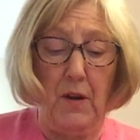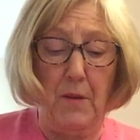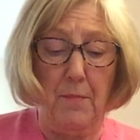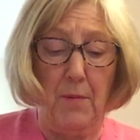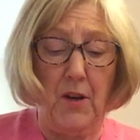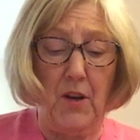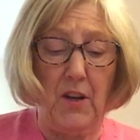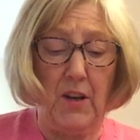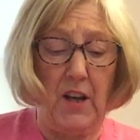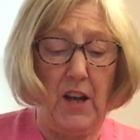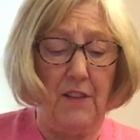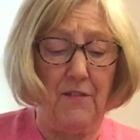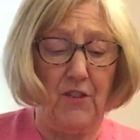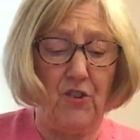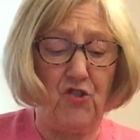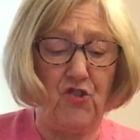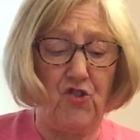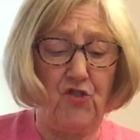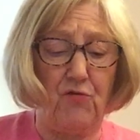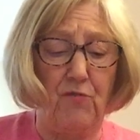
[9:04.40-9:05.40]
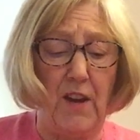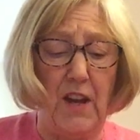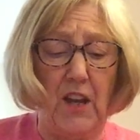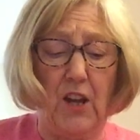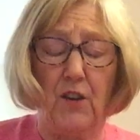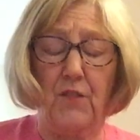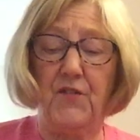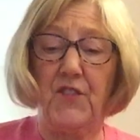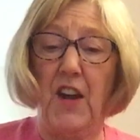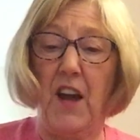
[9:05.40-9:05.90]
bird gave a shriek
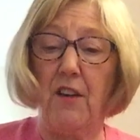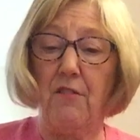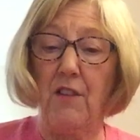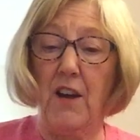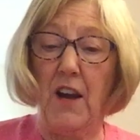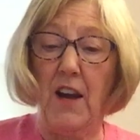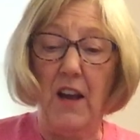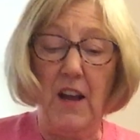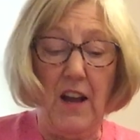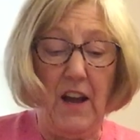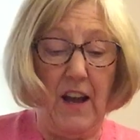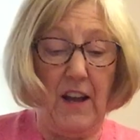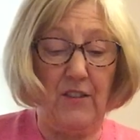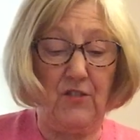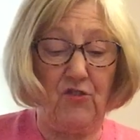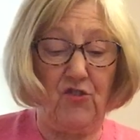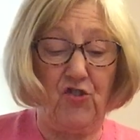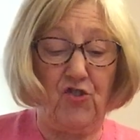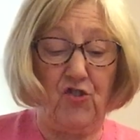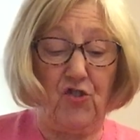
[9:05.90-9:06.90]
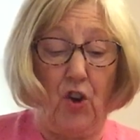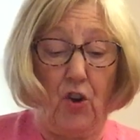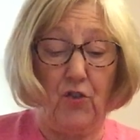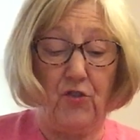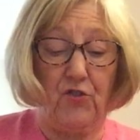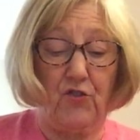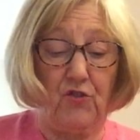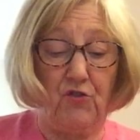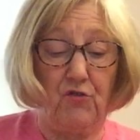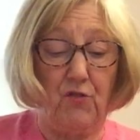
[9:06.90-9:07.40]
of terror and shot
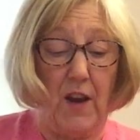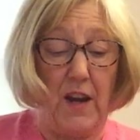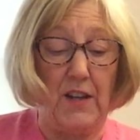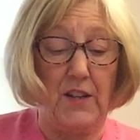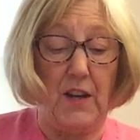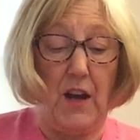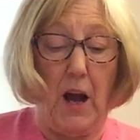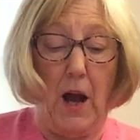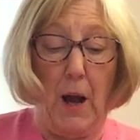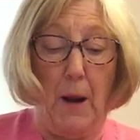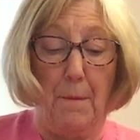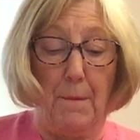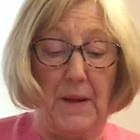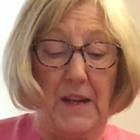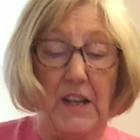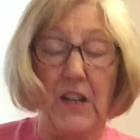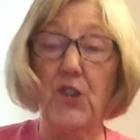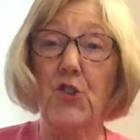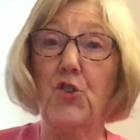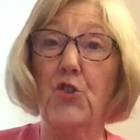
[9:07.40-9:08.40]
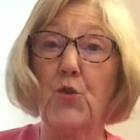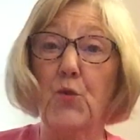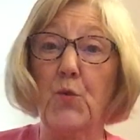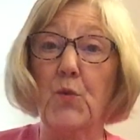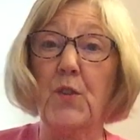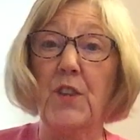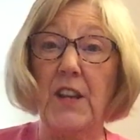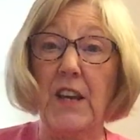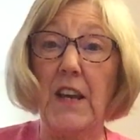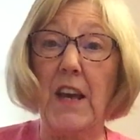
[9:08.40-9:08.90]
straight up into
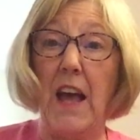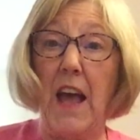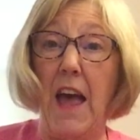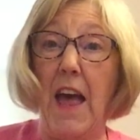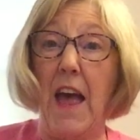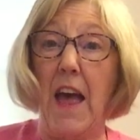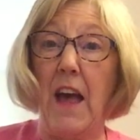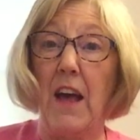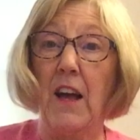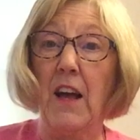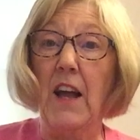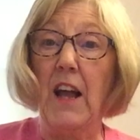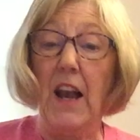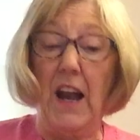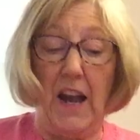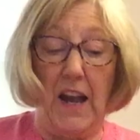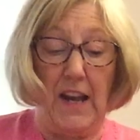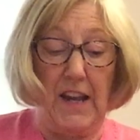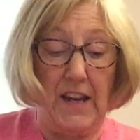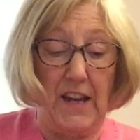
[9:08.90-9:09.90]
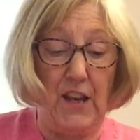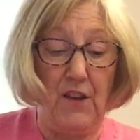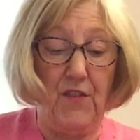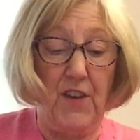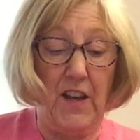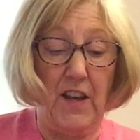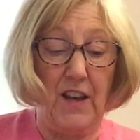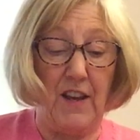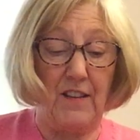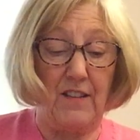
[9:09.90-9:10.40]
the air,
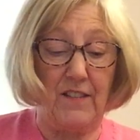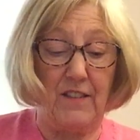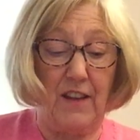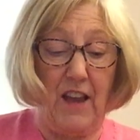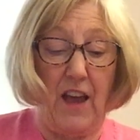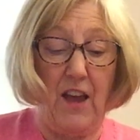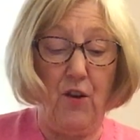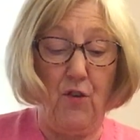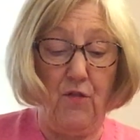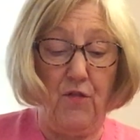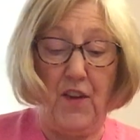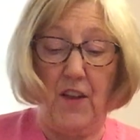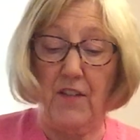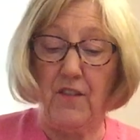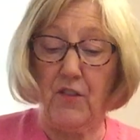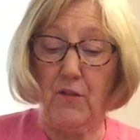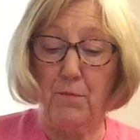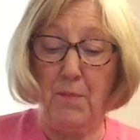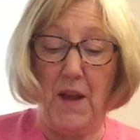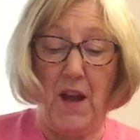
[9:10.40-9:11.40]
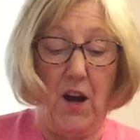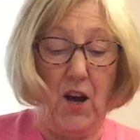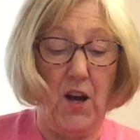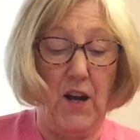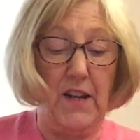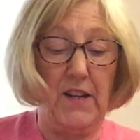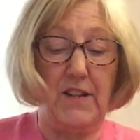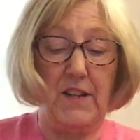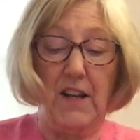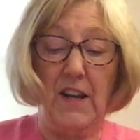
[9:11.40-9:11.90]
leaving its tail feathers
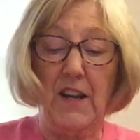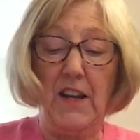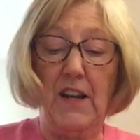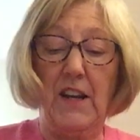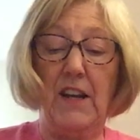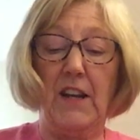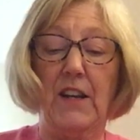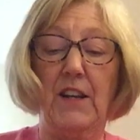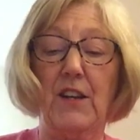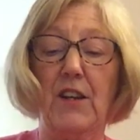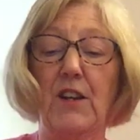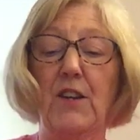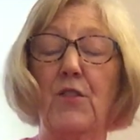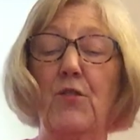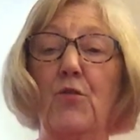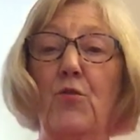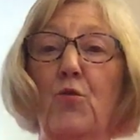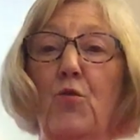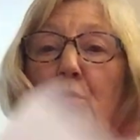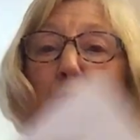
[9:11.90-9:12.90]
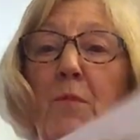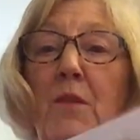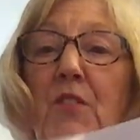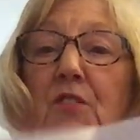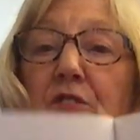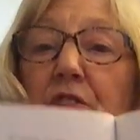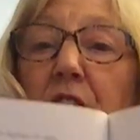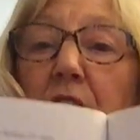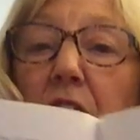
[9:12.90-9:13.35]
behind in the enormous